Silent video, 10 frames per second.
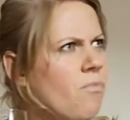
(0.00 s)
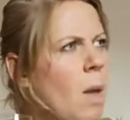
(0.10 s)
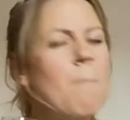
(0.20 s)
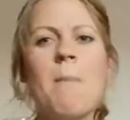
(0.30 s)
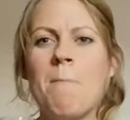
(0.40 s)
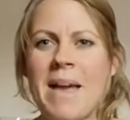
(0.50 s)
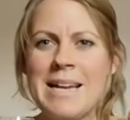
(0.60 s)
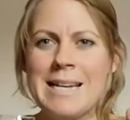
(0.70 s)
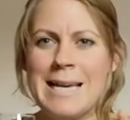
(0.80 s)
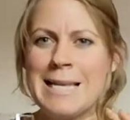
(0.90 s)
but
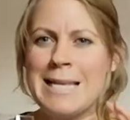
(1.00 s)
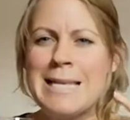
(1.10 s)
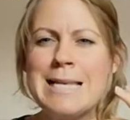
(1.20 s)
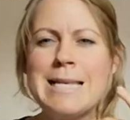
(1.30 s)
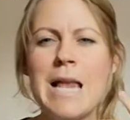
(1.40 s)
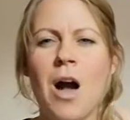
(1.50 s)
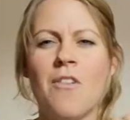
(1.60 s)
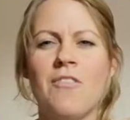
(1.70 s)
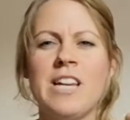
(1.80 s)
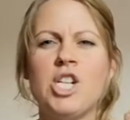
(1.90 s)
mainly
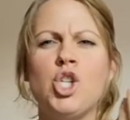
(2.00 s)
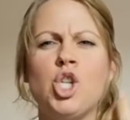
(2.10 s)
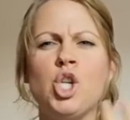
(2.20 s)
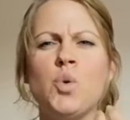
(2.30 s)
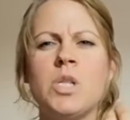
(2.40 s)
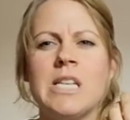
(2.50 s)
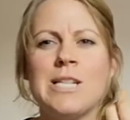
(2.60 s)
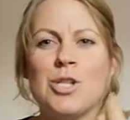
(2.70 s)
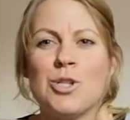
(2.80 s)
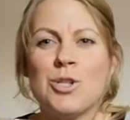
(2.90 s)
lovely, juicy,
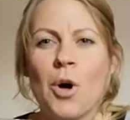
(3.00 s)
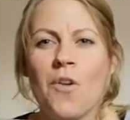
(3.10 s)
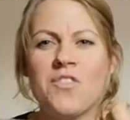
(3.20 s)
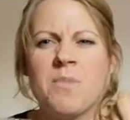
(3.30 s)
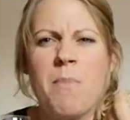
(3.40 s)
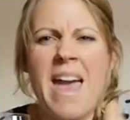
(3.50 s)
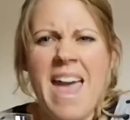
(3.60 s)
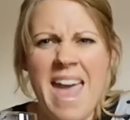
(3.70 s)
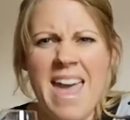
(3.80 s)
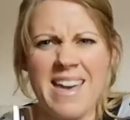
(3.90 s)
soft
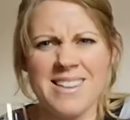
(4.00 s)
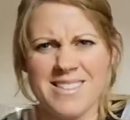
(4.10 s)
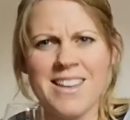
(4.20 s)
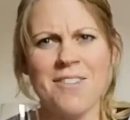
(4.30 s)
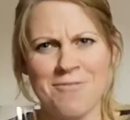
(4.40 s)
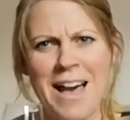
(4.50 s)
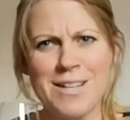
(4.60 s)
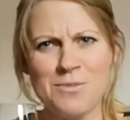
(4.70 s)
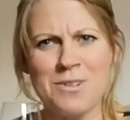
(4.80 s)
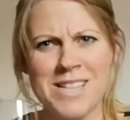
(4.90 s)
pears.
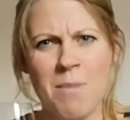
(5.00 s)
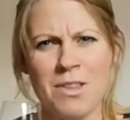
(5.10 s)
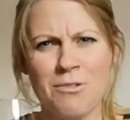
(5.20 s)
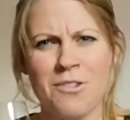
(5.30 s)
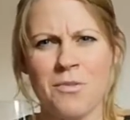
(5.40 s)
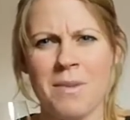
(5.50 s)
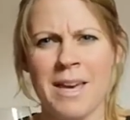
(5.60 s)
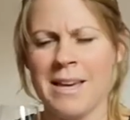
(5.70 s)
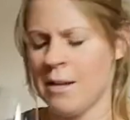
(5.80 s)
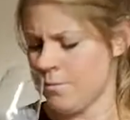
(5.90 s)
That's what's coming through for
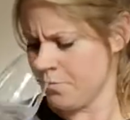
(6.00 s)
me.